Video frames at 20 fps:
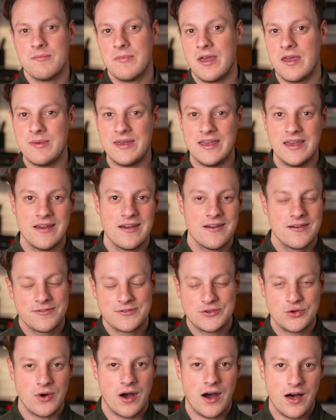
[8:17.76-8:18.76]
maybe
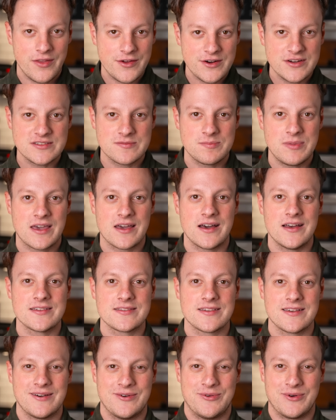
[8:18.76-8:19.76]
to others
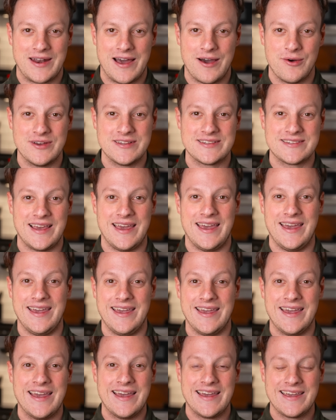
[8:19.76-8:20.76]
because when I was
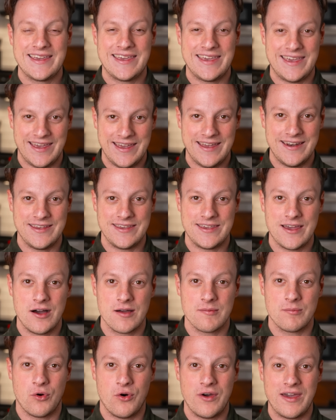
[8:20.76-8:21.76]
a kid, a
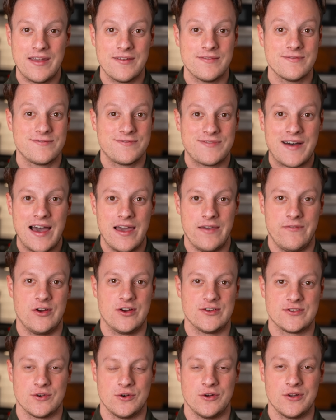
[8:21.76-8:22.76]
young boy at five
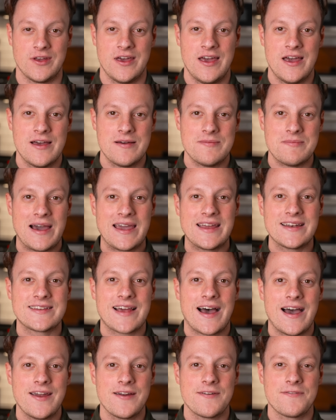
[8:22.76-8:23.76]
years old, my
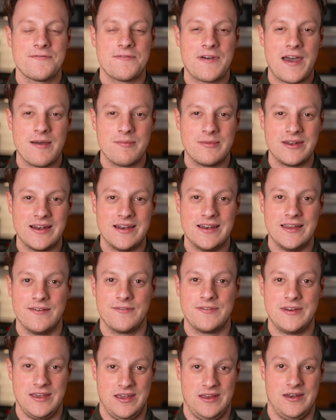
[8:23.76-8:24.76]
entire family
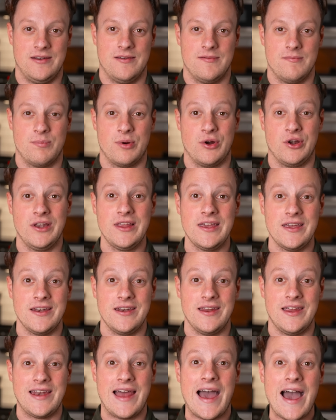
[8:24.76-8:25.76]
lived in
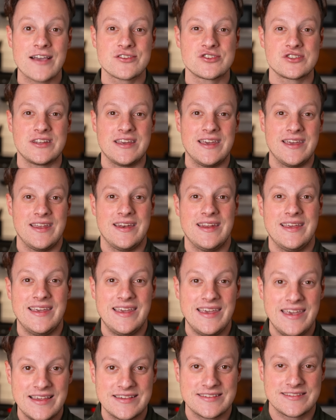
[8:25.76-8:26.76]
Berlin and actually in
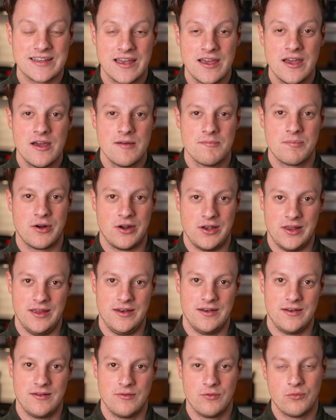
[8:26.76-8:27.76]
East
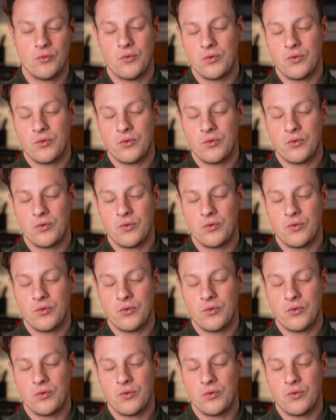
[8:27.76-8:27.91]
Berlin.